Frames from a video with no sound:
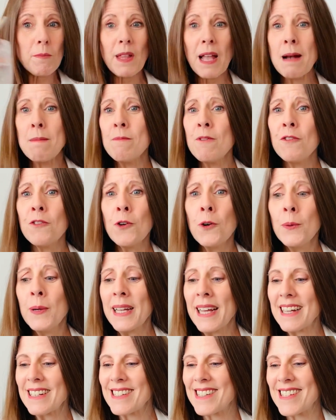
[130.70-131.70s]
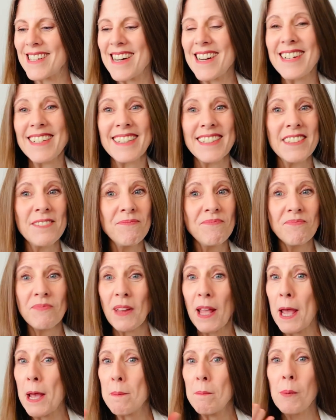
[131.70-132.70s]
And before we get started,
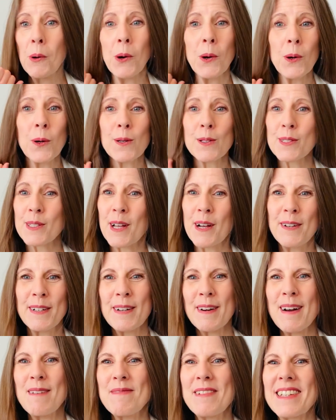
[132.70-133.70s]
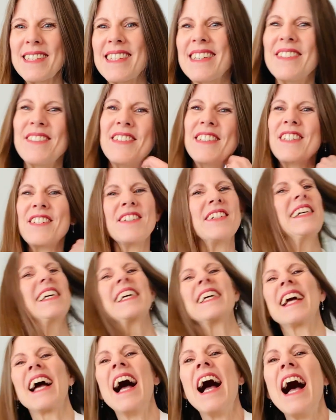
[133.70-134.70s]
hit pause, go and grab yourself a
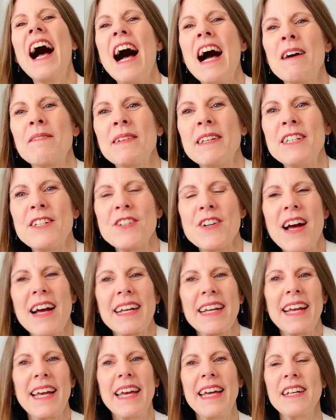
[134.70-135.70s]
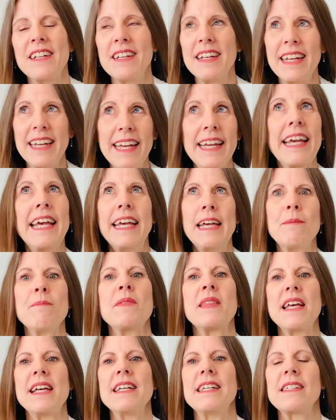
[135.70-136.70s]
drink. I'm going to try and
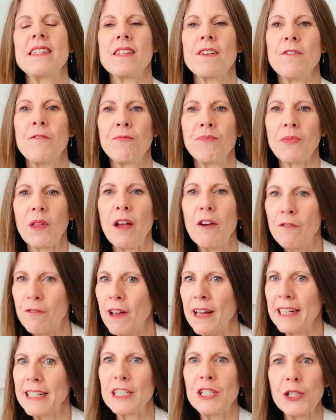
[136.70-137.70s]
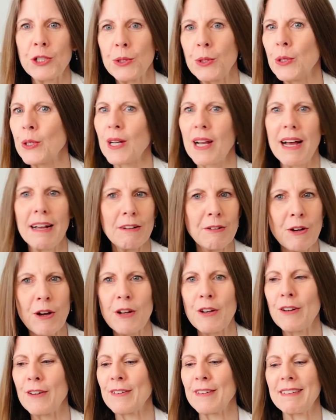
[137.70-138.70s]
keep these fairly short, like
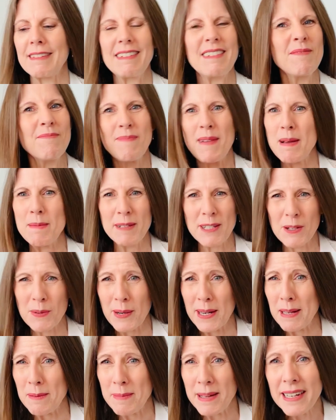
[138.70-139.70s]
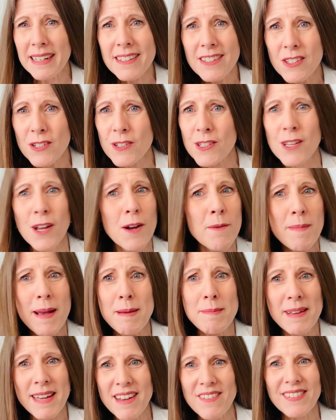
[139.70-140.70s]
no longer than maybe 20 minutes or so,
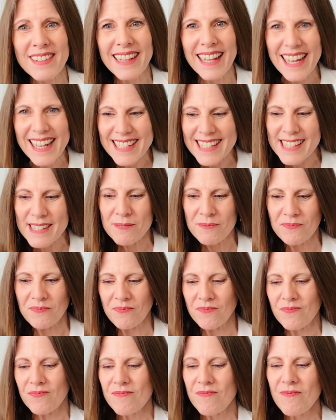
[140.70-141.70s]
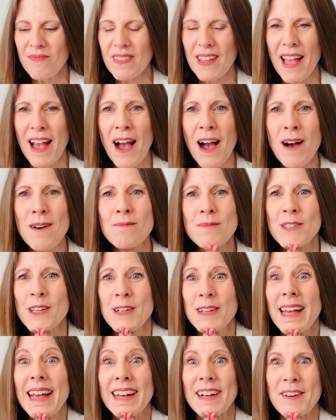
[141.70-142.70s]
maybe even less.
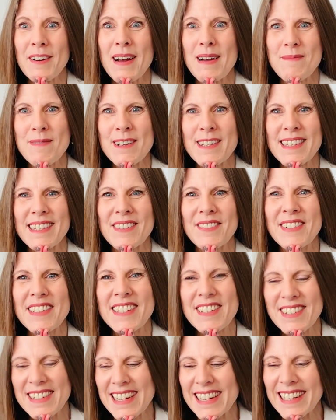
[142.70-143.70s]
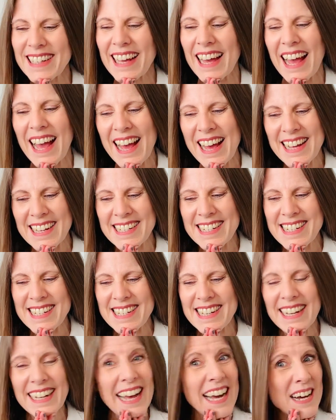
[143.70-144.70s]
Grab yourself a drink
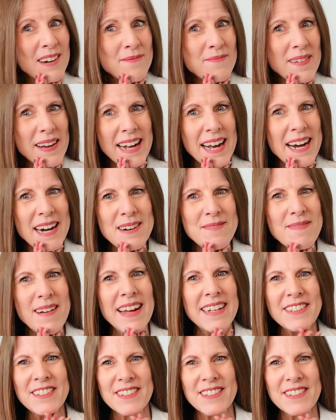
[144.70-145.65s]
and come and